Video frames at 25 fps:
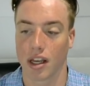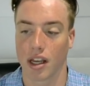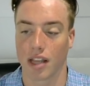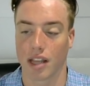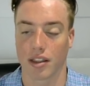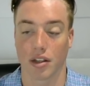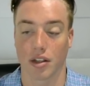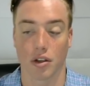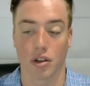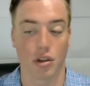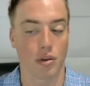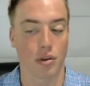And
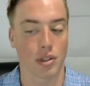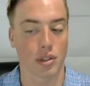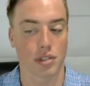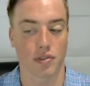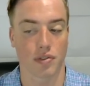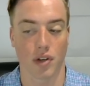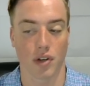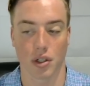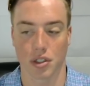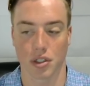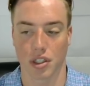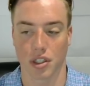the newest
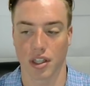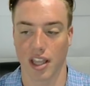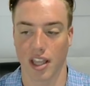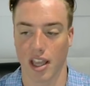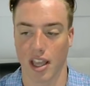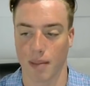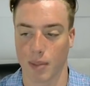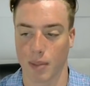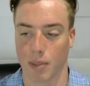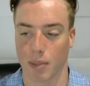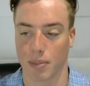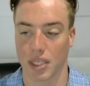version, the
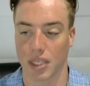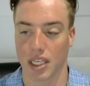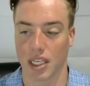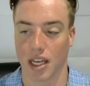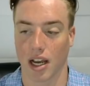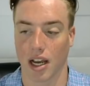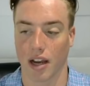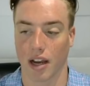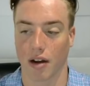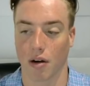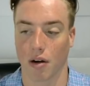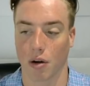
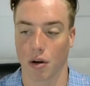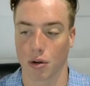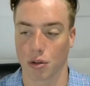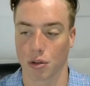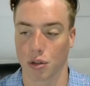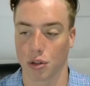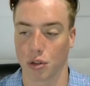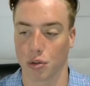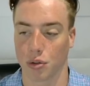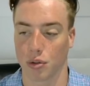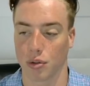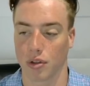MMPI
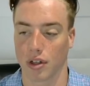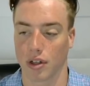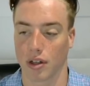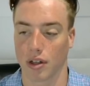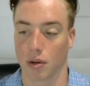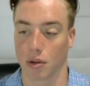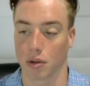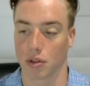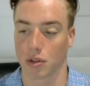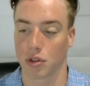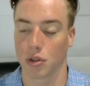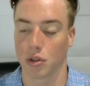R2
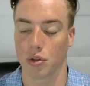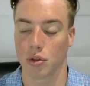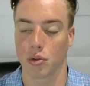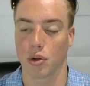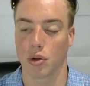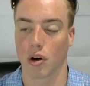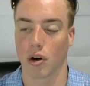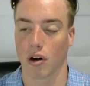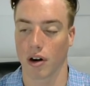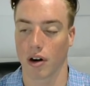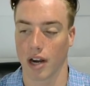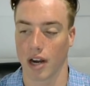or
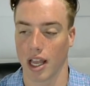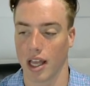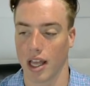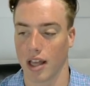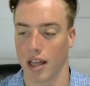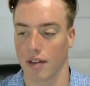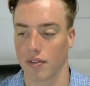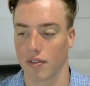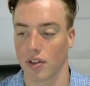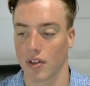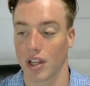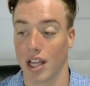
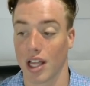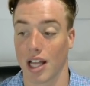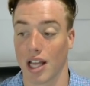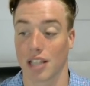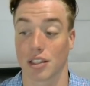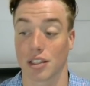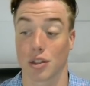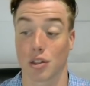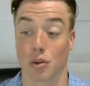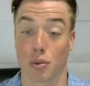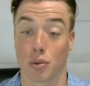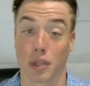2RF,
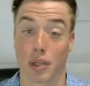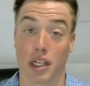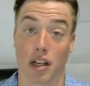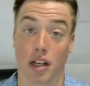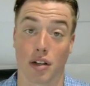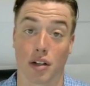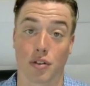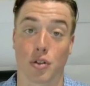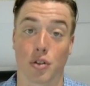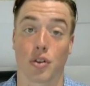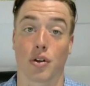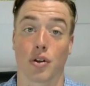has
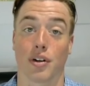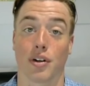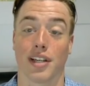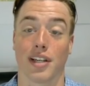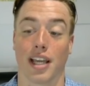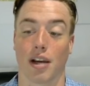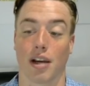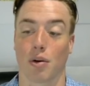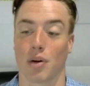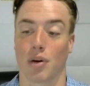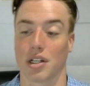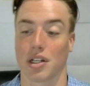
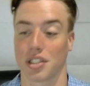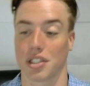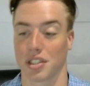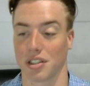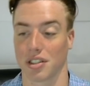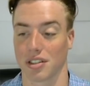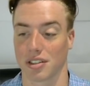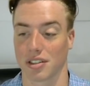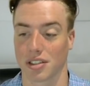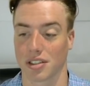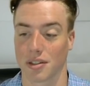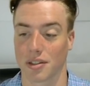338
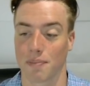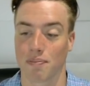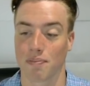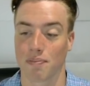questions